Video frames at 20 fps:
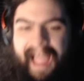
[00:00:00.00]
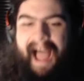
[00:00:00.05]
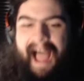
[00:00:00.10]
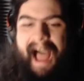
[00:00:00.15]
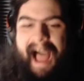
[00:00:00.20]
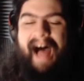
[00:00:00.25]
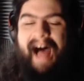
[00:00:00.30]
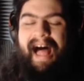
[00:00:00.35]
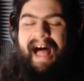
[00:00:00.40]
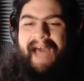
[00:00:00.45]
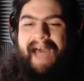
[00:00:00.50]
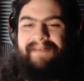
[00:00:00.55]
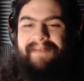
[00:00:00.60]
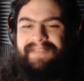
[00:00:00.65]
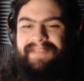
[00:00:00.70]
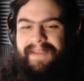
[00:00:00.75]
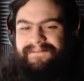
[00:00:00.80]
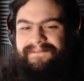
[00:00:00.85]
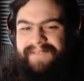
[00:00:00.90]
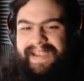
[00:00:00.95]
I'll have
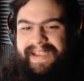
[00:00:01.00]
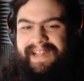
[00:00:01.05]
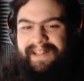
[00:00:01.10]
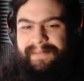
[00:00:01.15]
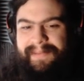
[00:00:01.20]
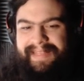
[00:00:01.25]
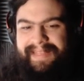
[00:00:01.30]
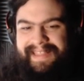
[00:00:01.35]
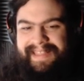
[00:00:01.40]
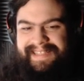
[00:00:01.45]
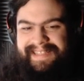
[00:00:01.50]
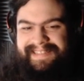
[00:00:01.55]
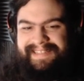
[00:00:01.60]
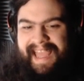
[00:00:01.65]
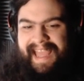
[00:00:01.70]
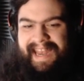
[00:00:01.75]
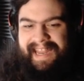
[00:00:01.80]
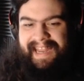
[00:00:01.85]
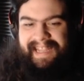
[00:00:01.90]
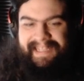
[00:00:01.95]
to fiddle with the
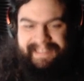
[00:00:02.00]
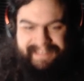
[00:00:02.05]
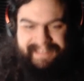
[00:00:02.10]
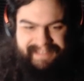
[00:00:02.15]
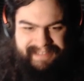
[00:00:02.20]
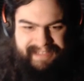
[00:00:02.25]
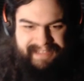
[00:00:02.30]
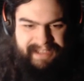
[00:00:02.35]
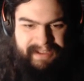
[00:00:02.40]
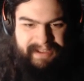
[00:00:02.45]
settings.